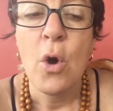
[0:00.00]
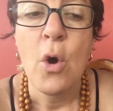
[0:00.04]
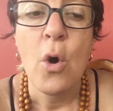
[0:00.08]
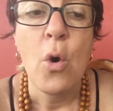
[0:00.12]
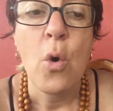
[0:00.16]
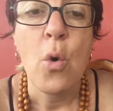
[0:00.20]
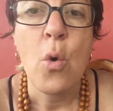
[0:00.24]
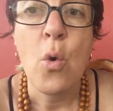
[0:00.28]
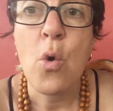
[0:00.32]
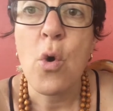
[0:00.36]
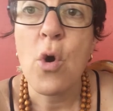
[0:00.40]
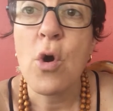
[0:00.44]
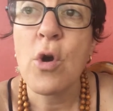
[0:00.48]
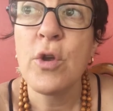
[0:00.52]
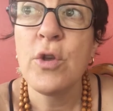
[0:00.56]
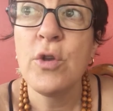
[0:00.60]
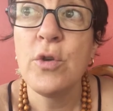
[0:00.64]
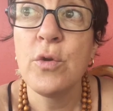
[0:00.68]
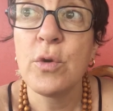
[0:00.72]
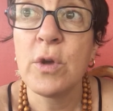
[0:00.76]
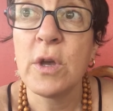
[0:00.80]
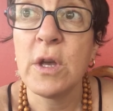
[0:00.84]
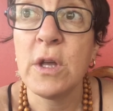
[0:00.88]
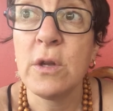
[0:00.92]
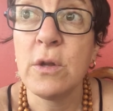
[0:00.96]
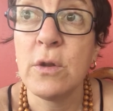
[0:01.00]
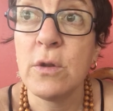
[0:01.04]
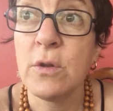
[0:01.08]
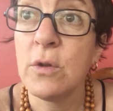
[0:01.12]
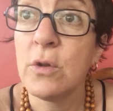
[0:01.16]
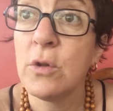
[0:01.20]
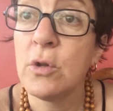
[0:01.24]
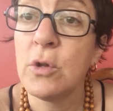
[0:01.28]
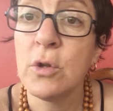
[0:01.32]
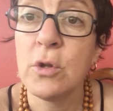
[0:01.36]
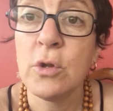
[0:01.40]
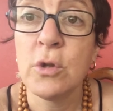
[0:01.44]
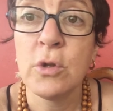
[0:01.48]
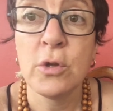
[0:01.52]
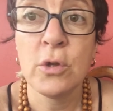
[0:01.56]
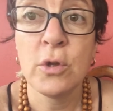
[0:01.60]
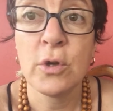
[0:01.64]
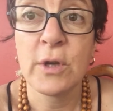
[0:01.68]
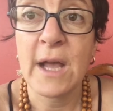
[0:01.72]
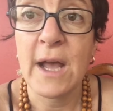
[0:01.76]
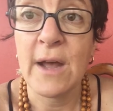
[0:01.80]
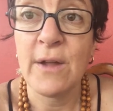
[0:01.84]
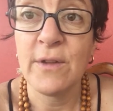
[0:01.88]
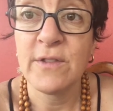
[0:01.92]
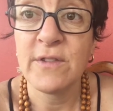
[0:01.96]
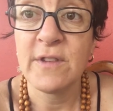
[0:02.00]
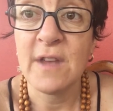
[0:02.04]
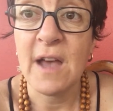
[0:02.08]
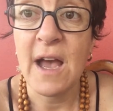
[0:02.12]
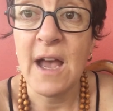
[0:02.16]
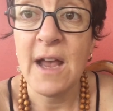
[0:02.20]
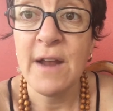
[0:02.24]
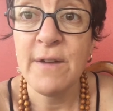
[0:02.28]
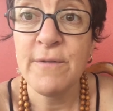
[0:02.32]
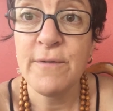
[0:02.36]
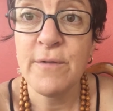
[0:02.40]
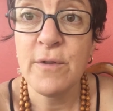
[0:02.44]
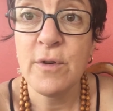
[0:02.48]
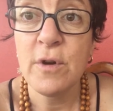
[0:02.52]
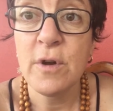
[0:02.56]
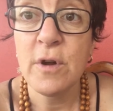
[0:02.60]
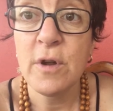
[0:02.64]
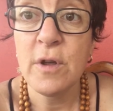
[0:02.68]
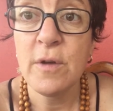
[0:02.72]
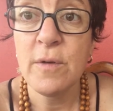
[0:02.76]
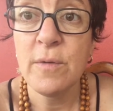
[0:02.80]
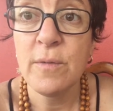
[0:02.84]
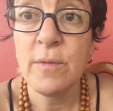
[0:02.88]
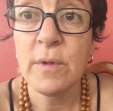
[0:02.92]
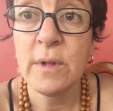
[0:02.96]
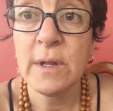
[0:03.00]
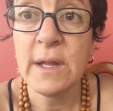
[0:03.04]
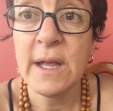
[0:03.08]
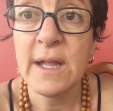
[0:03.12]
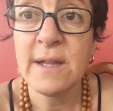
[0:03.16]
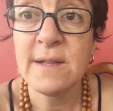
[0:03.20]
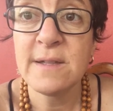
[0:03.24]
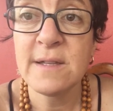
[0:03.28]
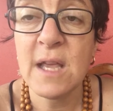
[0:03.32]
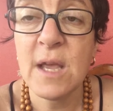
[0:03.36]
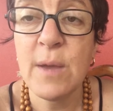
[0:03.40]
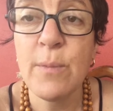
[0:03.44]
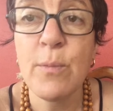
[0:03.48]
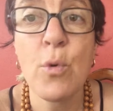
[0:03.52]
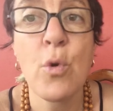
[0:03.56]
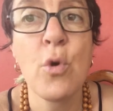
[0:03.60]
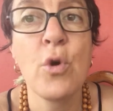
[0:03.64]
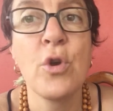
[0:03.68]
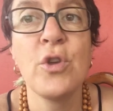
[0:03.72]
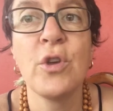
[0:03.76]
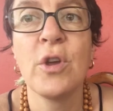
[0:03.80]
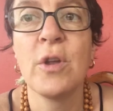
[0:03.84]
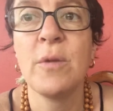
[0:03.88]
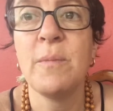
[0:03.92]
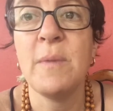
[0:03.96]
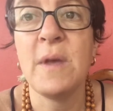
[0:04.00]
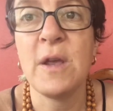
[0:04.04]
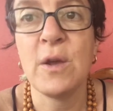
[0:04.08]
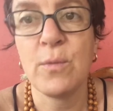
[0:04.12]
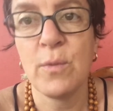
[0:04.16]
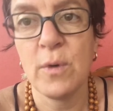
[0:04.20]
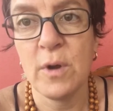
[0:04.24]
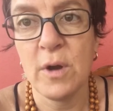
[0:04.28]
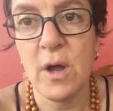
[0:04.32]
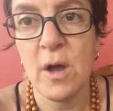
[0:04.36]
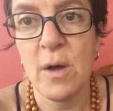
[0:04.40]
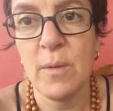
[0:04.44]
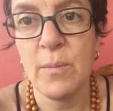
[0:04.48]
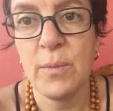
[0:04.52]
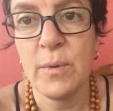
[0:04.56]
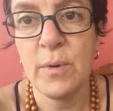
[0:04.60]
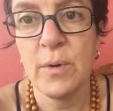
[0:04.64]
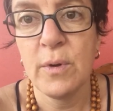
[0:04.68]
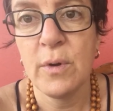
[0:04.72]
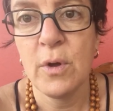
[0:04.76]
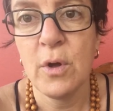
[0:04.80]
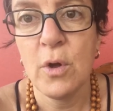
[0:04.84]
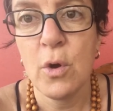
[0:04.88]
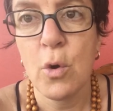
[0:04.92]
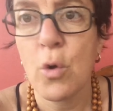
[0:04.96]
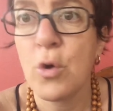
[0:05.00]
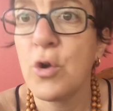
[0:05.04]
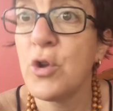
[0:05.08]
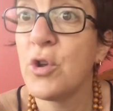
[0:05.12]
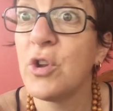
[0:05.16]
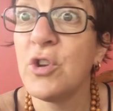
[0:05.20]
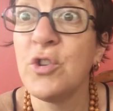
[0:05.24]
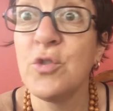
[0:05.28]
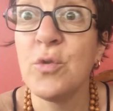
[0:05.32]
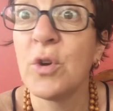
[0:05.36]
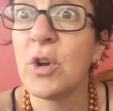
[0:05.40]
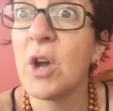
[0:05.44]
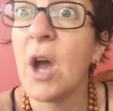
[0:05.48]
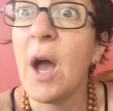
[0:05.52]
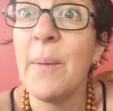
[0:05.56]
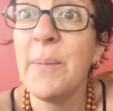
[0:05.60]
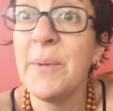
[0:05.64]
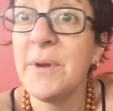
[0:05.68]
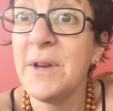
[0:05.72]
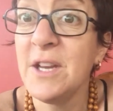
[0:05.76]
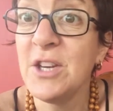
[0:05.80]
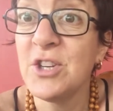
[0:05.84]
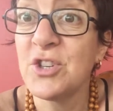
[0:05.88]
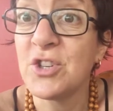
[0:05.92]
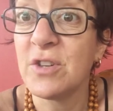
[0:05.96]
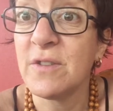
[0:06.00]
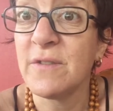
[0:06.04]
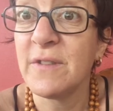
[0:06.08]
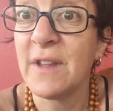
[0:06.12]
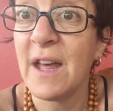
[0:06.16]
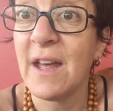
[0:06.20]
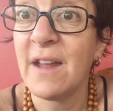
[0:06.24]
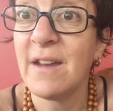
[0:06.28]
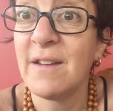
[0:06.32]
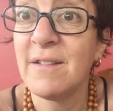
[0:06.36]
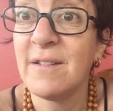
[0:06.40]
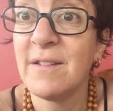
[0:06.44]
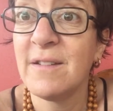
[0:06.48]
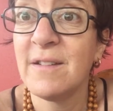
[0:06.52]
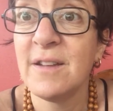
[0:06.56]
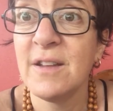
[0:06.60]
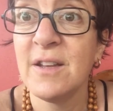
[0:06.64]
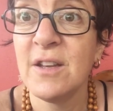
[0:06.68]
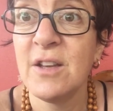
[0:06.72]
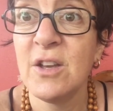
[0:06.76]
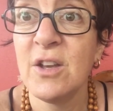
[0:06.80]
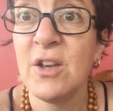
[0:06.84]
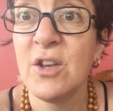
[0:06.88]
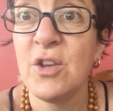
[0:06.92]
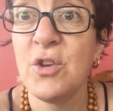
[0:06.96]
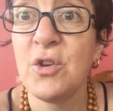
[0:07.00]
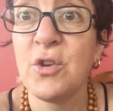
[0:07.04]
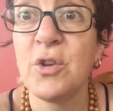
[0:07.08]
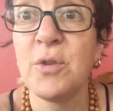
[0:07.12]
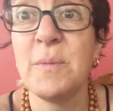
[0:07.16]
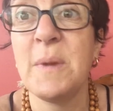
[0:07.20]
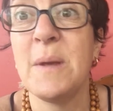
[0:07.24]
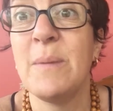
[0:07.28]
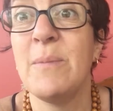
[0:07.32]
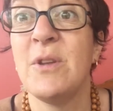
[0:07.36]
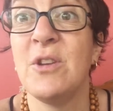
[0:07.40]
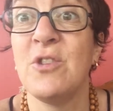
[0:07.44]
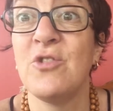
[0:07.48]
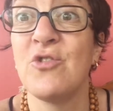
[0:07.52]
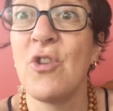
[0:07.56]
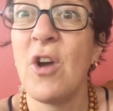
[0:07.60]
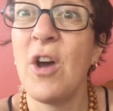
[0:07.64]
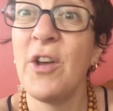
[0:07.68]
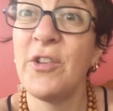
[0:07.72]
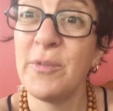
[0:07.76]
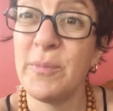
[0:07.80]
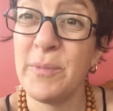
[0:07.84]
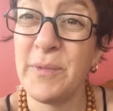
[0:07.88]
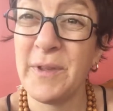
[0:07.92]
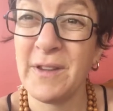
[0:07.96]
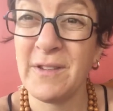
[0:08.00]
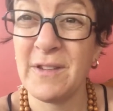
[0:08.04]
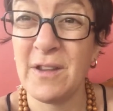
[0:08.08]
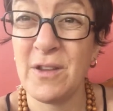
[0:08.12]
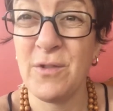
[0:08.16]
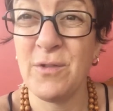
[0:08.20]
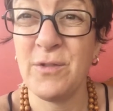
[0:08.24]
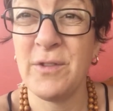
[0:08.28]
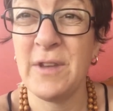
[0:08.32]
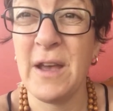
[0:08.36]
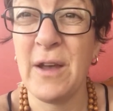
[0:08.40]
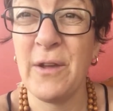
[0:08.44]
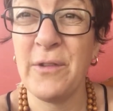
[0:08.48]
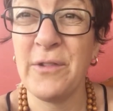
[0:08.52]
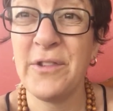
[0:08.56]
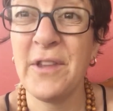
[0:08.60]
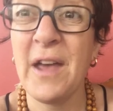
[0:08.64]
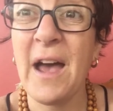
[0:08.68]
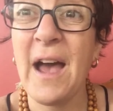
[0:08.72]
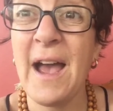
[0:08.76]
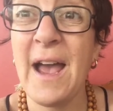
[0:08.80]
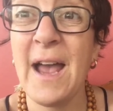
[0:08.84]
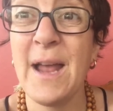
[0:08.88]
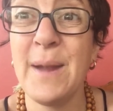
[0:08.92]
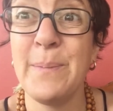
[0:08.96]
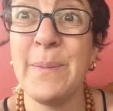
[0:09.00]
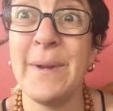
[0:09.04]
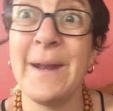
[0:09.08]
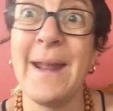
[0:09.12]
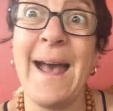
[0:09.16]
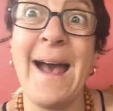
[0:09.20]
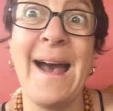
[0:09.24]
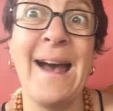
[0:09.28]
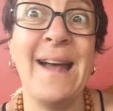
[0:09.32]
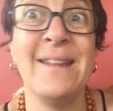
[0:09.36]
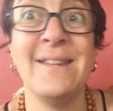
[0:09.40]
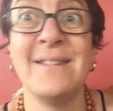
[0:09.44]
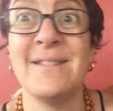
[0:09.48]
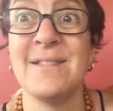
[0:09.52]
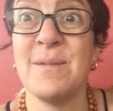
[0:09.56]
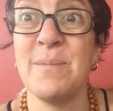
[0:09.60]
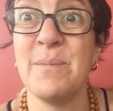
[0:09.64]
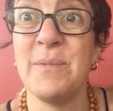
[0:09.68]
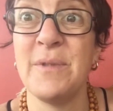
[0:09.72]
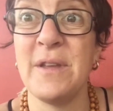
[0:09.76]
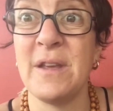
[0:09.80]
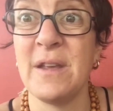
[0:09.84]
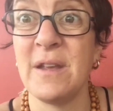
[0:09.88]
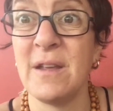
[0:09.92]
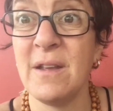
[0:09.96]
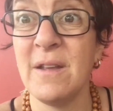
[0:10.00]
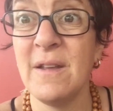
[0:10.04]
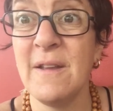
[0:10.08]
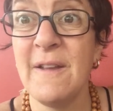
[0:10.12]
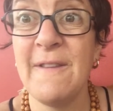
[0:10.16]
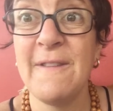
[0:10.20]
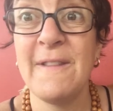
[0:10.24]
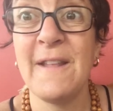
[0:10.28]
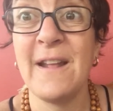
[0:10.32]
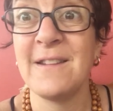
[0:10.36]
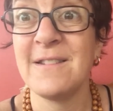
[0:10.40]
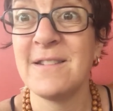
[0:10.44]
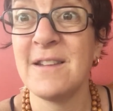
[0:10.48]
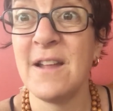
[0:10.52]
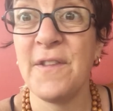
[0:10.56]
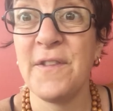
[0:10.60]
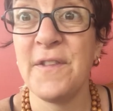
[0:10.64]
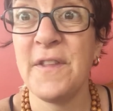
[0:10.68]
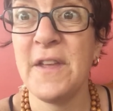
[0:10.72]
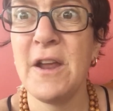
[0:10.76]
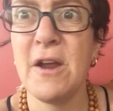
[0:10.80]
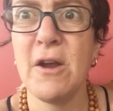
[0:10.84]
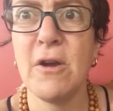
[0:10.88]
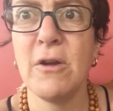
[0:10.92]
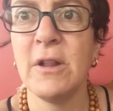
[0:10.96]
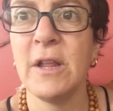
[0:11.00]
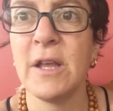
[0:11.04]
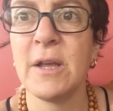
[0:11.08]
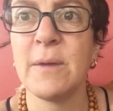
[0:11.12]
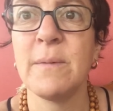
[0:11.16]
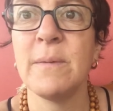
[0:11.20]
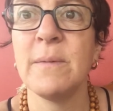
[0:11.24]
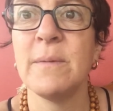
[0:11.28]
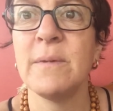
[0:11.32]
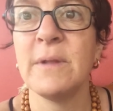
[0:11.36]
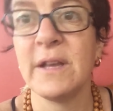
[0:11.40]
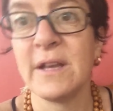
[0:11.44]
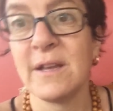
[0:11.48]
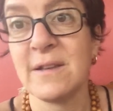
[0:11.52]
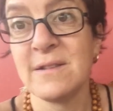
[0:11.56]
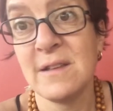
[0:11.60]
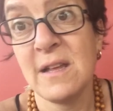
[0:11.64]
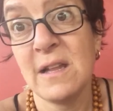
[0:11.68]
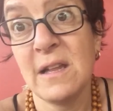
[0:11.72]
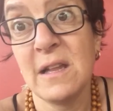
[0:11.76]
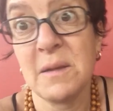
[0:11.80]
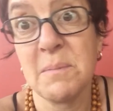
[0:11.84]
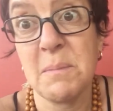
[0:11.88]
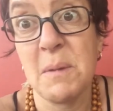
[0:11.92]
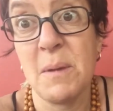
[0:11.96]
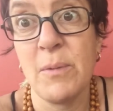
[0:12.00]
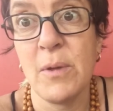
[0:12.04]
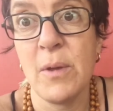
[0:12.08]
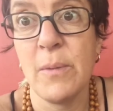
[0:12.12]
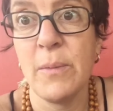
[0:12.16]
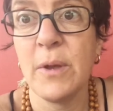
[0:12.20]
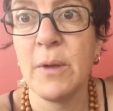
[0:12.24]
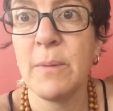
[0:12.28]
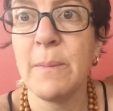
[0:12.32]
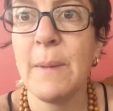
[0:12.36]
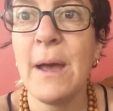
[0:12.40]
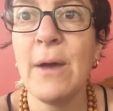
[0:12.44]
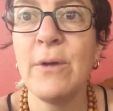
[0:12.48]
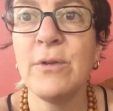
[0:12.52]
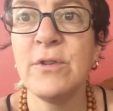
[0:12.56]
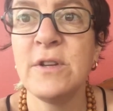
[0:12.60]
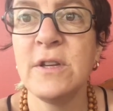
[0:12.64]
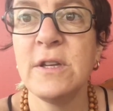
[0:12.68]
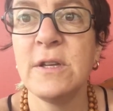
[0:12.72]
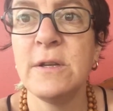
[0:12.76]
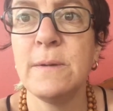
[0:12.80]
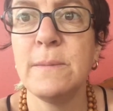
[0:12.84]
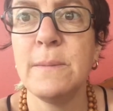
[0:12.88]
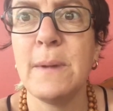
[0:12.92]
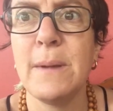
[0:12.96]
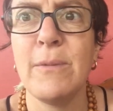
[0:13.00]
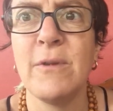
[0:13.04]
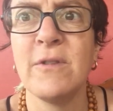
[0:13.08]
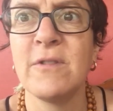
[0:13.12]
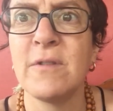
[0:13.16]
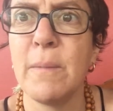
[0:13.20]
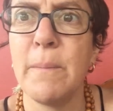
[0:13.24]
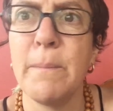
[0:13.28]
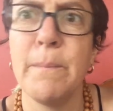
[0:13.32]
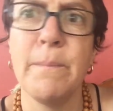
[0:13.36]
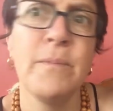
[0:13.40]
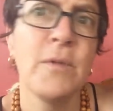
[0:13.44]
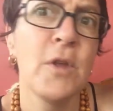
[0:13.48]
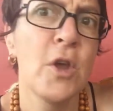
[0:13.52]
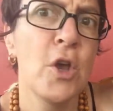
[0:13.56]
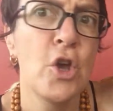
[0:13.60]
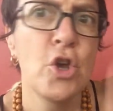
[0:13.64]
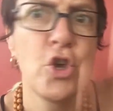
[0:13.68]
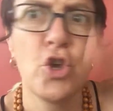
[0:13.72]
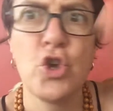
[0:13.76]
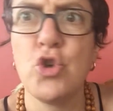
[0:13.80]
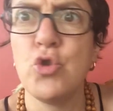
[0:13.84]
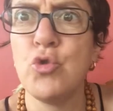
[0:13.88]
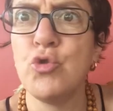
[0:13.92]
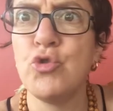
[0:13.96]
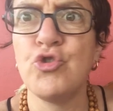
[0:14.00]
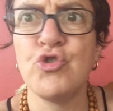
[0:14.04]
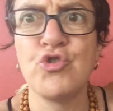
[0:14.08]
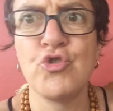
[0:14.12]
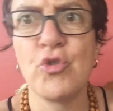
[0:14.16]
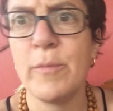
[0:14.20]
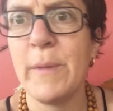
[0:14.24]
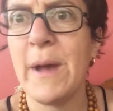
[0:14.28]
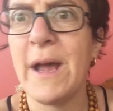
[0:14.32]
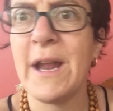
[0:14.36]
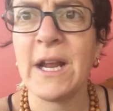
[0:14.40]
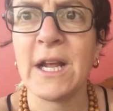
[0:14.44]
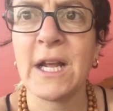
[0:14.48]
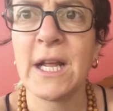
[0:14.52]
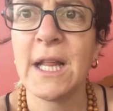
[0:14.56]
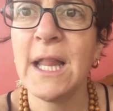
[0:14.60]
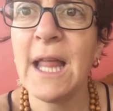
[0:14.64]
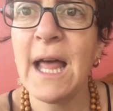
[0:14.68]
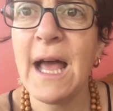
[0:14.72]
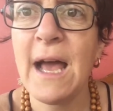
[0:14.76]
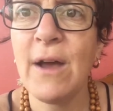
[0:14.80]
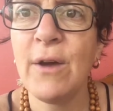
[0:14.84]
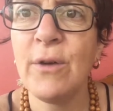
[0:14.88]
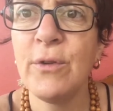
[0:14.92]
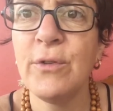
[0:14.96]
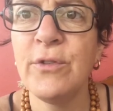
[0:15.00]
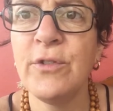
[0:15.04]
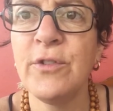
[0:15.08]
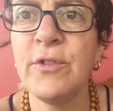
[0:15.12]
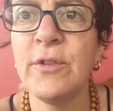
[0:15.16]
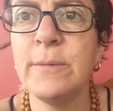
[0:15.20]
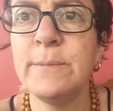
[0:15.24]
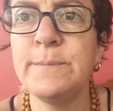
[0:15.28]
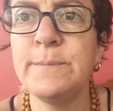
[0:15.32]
or you can look outside for a landscape, or you can make one up, or you can do a combination of that. You could maybe draw some things that you see outside but add something that's not there, like I said, like maybe a big mountain, maybe some huge dramatic clouds.